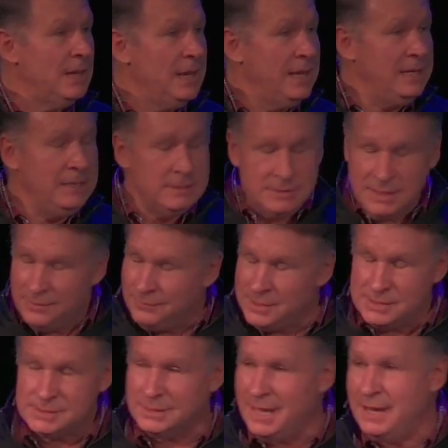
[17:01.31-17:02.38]
He's given
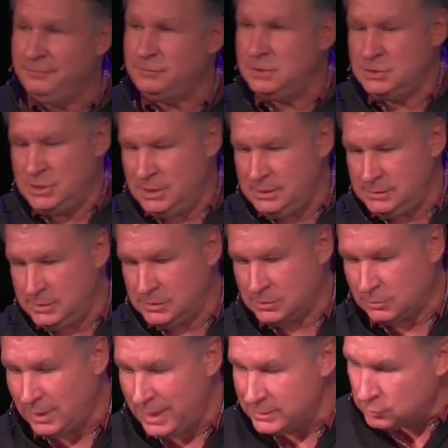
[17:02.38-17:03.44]
his life to Jesus
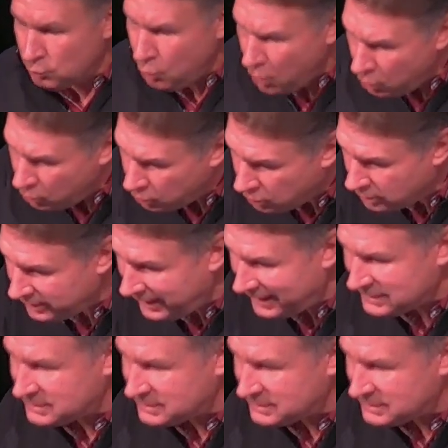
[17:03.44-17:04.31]
Christ. Woo! That's a